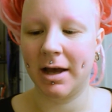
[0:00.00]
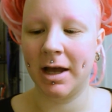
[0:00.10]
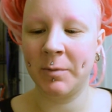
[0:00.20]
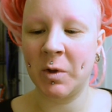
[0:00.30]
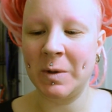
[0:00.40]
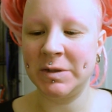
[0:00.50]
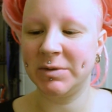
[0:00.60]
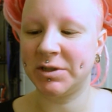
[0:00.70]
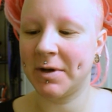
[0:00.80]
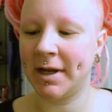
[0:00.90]
I'm going to
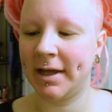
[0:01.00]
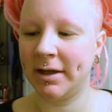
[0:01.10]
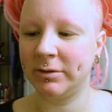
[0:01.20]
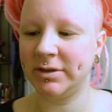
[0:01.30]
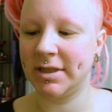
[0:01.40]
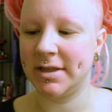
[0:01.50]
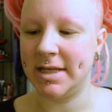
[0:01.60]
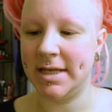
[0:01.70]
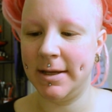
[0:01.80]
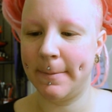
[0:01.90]
be trying out
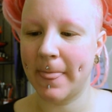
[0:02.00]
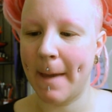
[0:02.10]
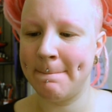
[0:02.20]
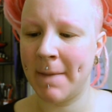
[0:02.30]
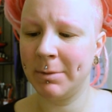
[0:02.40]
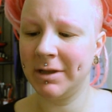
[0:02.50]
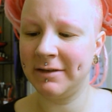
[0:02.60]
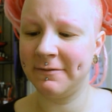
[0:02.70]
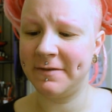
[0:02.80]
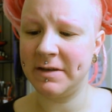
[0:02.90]
the
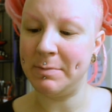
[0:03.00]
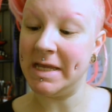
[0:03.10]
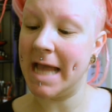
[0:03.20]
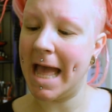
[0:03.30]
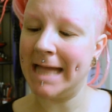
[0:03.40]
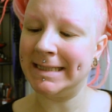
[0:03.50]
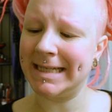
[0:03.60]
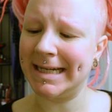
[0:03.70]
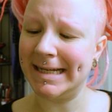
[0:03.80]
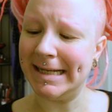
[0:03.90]
Maybelline Fit Me
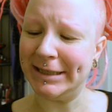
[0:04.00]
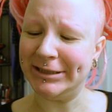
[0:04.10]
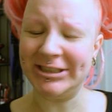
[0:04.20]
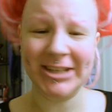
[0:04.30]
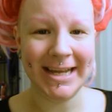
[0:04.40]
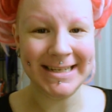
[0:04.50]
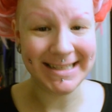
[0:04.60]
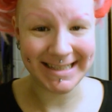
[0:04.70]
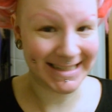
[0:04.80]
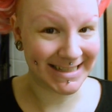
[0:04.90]

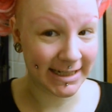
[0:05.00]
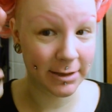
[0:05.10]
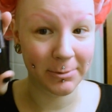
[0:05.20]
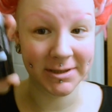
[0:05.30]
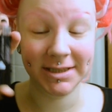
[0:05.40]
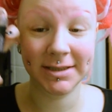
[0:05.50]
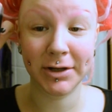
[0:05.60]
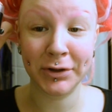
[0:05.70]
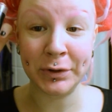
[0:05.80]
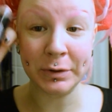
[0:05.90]
Anti-Shine Stick, which is
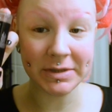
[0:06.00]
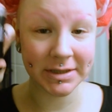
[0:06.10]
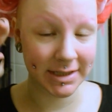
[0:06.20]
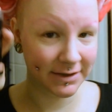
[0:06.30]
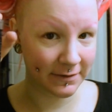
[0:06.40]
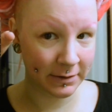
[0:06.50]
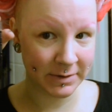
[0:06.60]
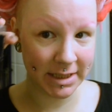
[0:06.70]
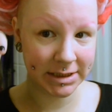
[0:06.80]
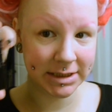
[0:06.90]
their new stick
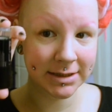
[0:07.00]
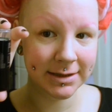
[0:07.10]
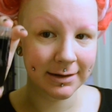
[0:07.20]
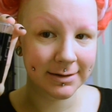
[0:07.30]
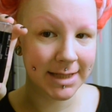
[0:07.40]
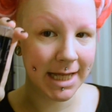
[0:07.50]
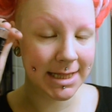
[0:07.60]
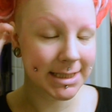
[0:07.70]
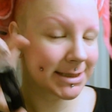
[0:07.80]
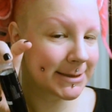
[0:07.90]
foundation. It looks
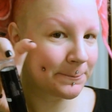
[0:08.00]
like this.